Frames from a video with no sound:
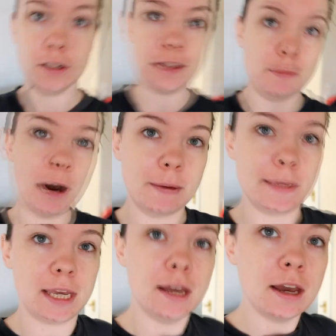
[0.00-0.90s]
You can see behind
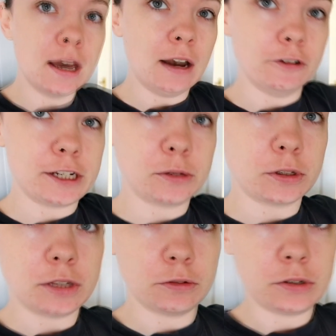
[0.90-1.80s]
me, I've already
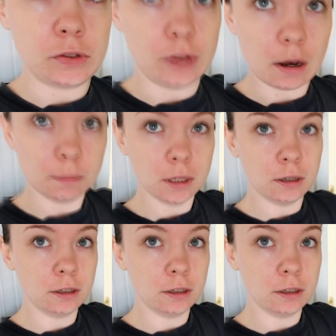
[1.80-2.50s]
sorted through some.